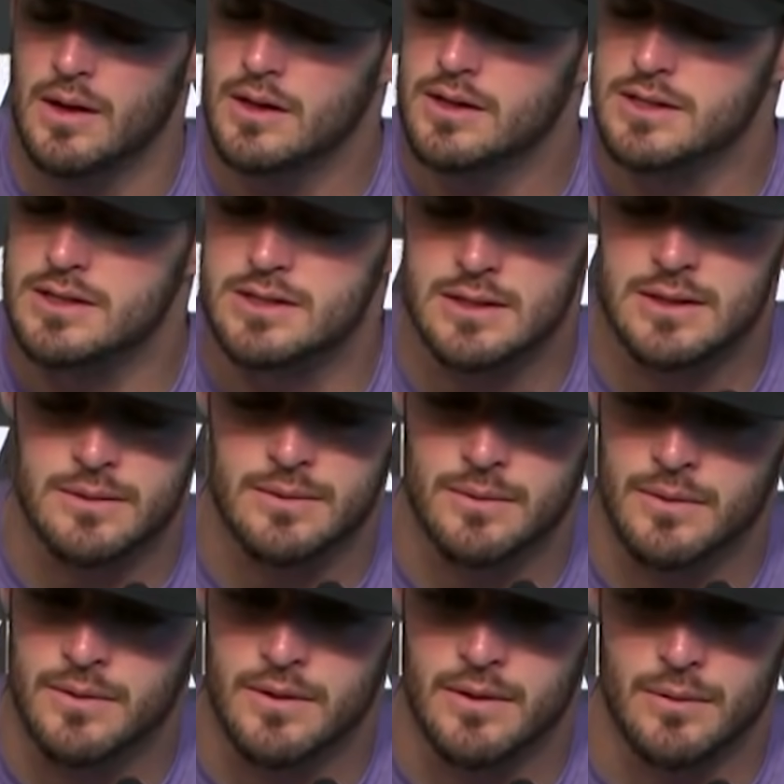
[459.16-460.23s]
just
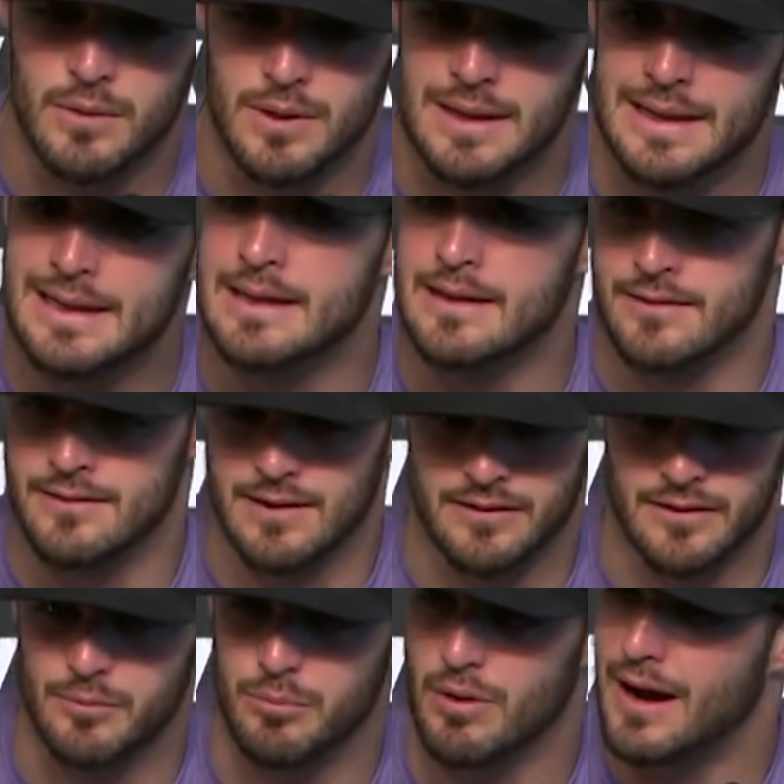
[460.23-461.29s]
the relentlessness
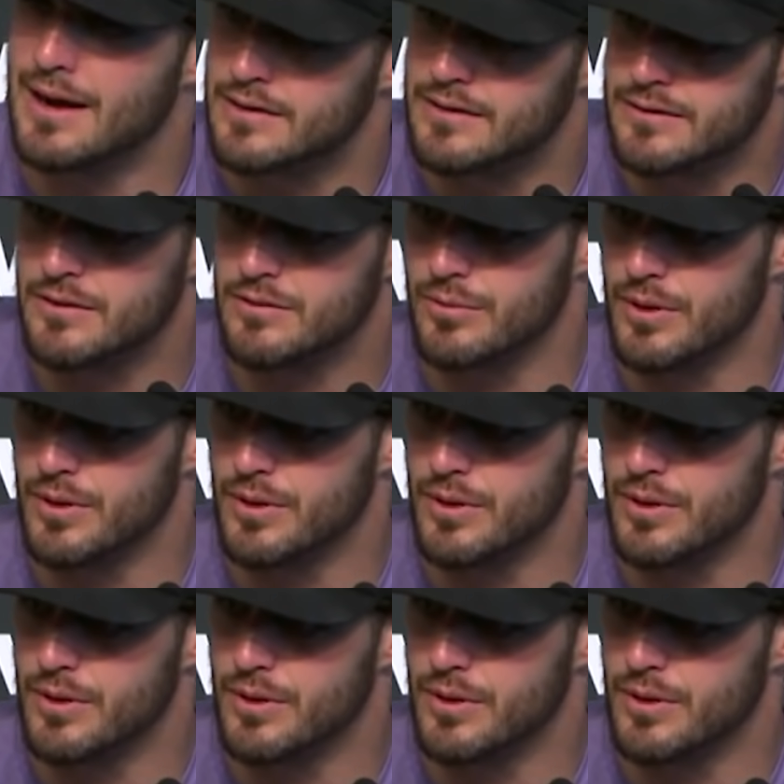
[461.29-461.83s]
he practices